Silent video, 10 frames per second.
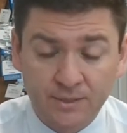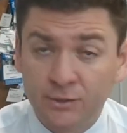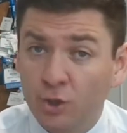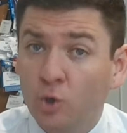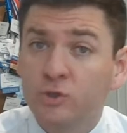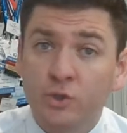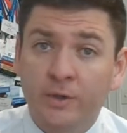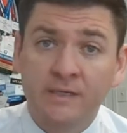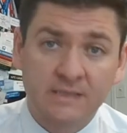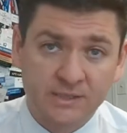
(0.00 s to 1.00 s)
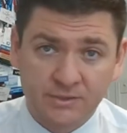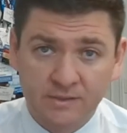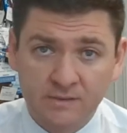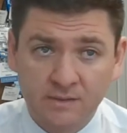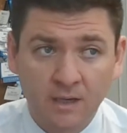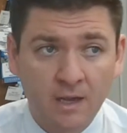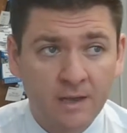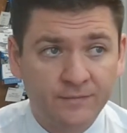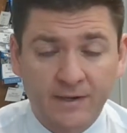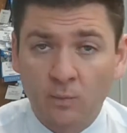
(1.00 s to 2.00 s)
And those organizations
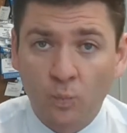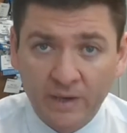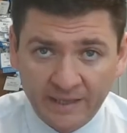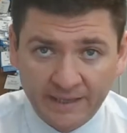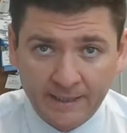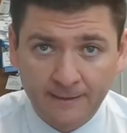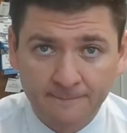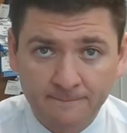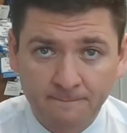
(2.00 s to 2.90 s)
that are willing